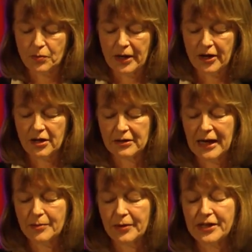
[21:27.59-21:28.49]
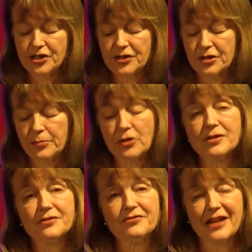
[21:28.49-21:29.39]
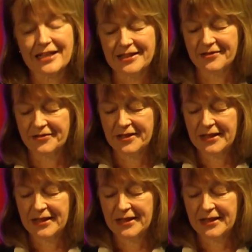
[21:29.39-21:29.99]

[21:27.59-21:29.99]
where collaborations are most effective,